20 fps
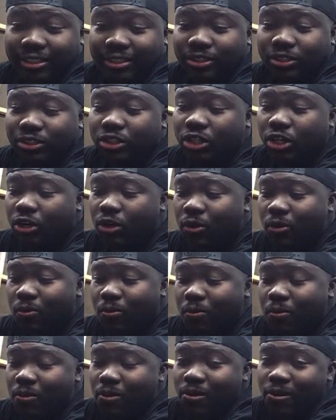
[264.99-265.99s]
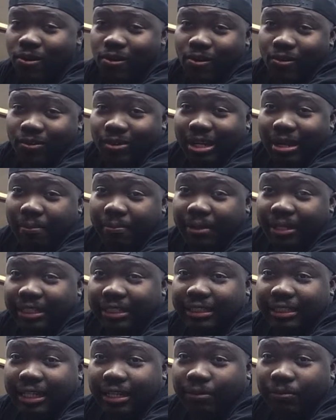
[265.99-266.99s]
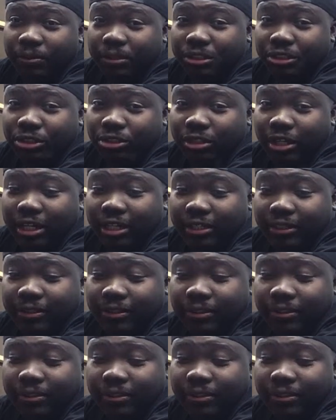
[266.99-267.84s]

So that being said, we're just trying to